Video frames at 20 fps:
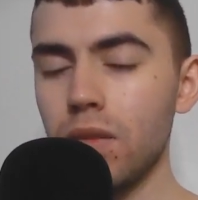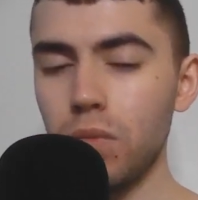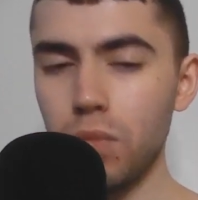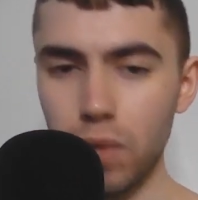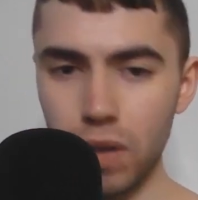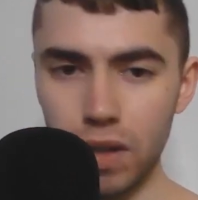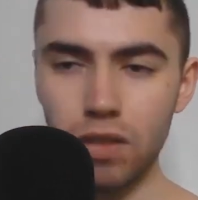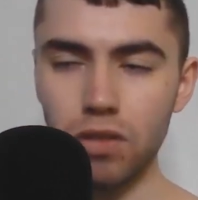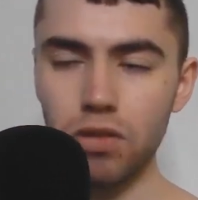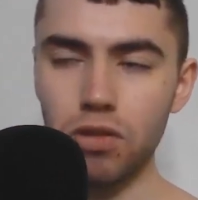
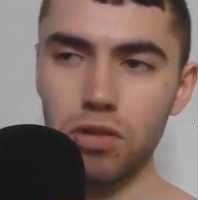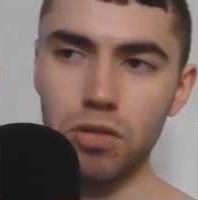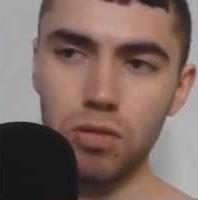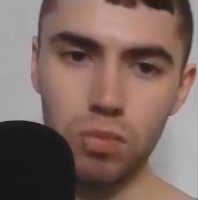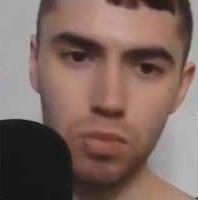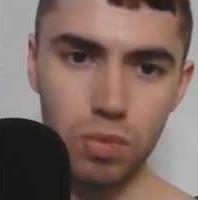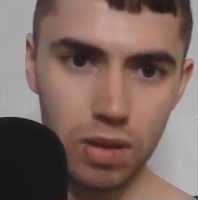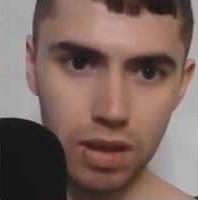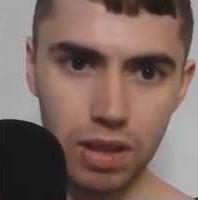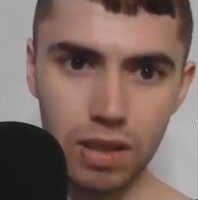Which,
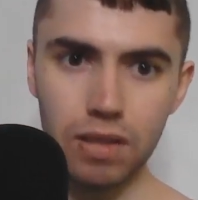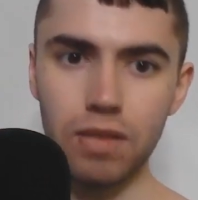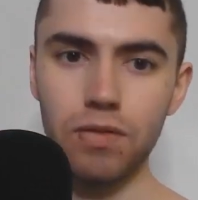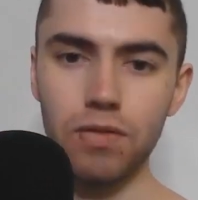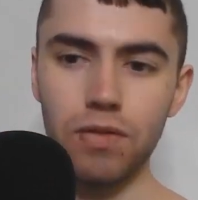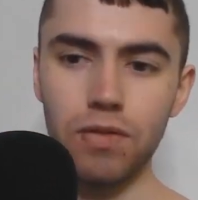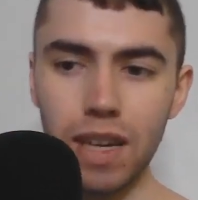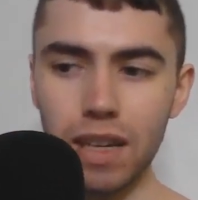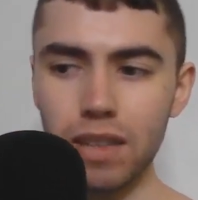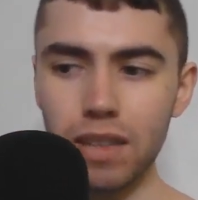with this
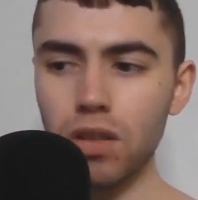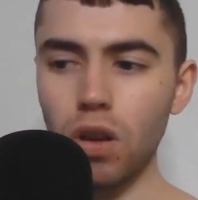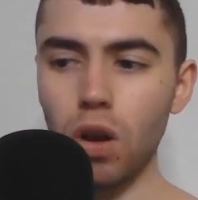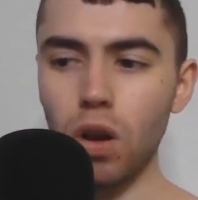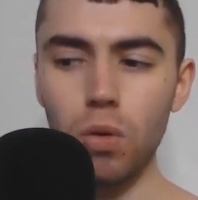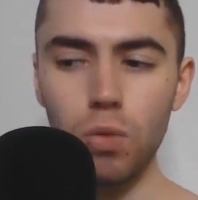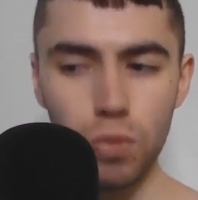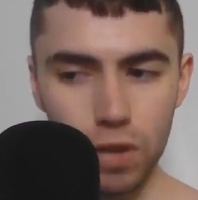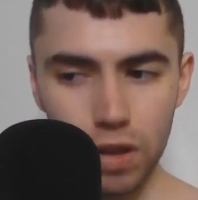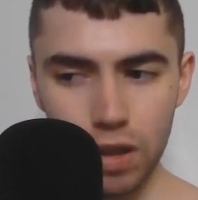fix,
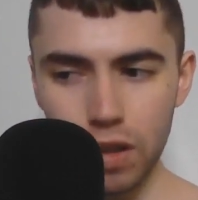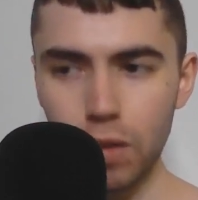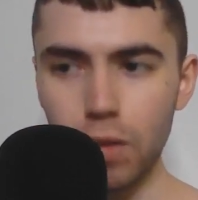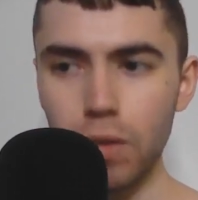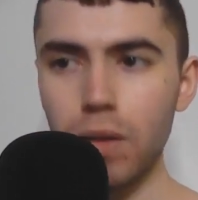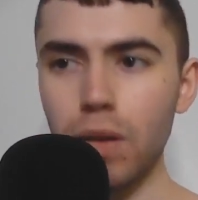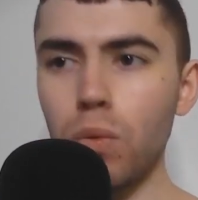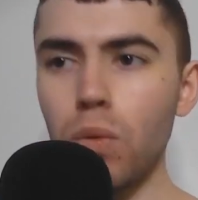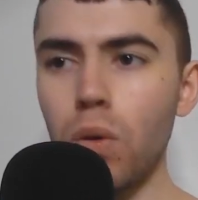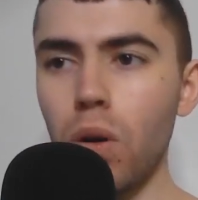hopefully
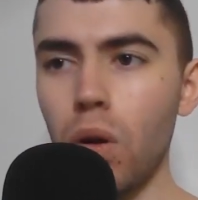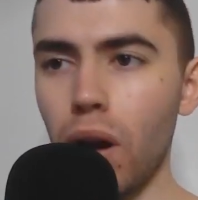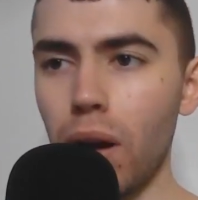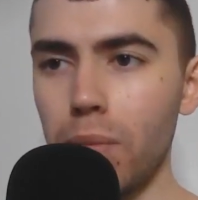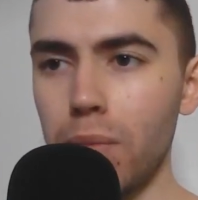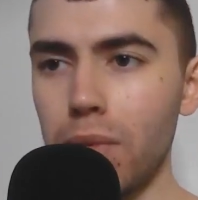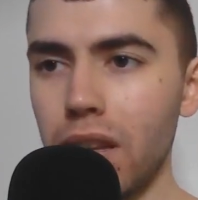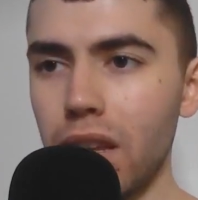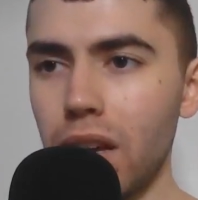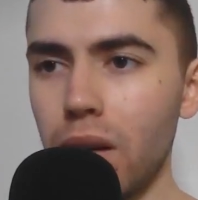it won't
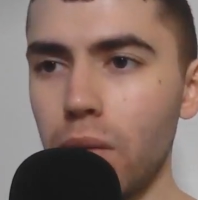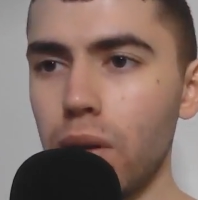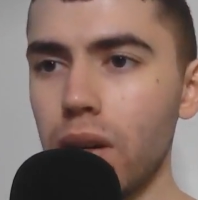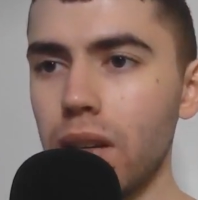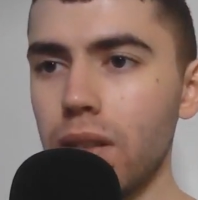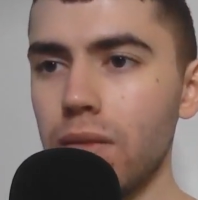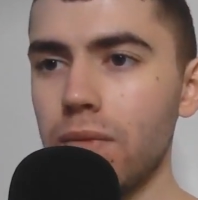happen that way.